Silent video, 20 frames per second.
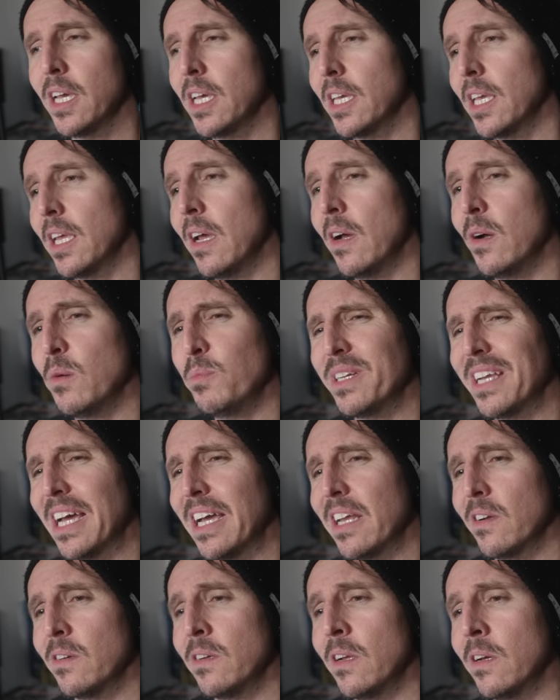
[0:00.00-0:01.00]
you know, but
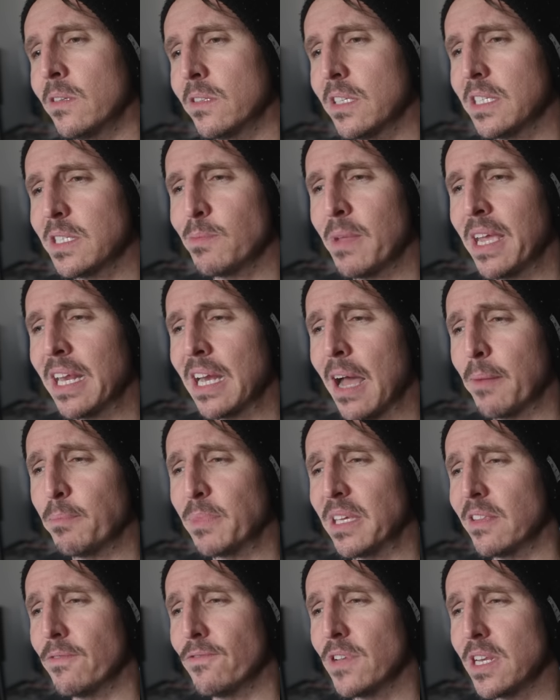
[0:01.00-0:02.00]
I don't know, this may not
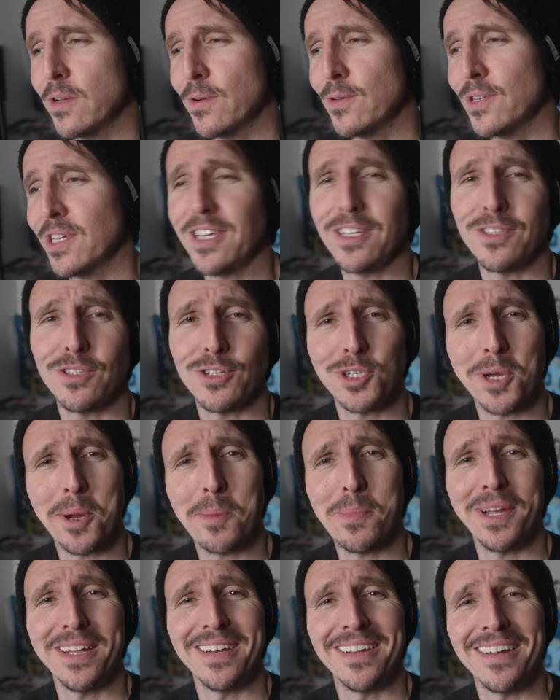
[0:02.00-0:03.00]
be the video to hit the share
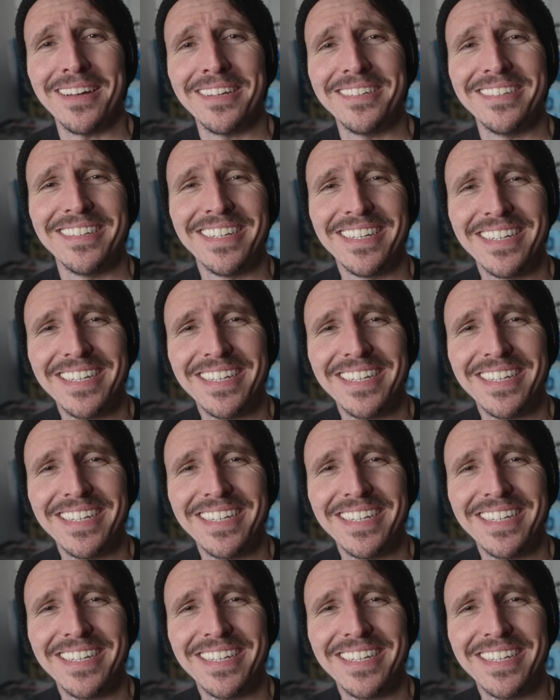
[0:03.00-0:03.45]
button on,